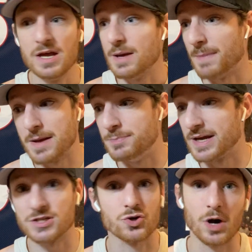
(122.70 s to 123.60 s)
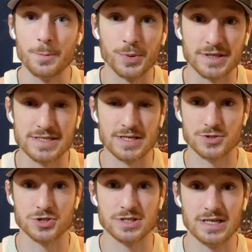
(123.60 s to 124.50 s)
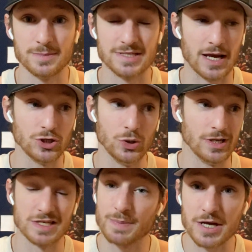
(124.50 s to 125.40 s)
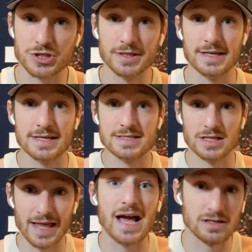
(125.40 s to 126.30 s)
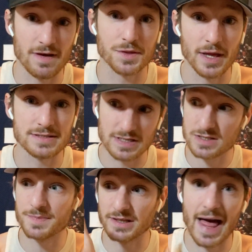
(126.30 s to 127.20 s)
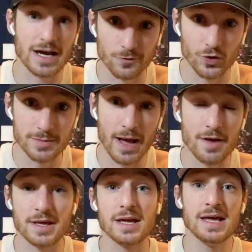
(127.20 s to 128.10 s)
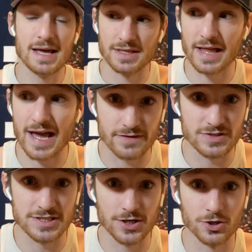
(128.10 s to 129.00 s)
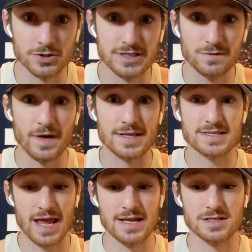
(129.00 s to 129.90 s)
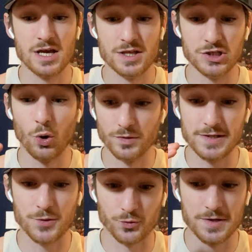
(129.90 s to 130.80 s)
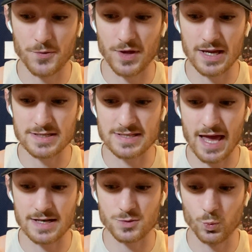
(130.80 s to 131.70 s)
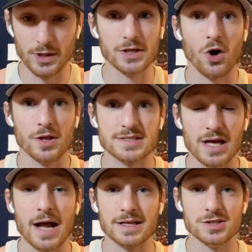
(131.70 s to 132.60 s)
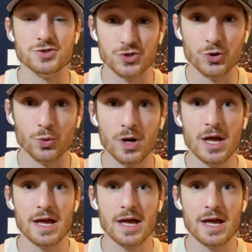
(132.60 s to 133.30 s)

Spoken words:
My biggest gripe with the Sixers team, second unit especially, is the lack of athleticism, the lack of rebounding, and the lack of interior defense. And the only 3 things that Willie Cauley-Stein can do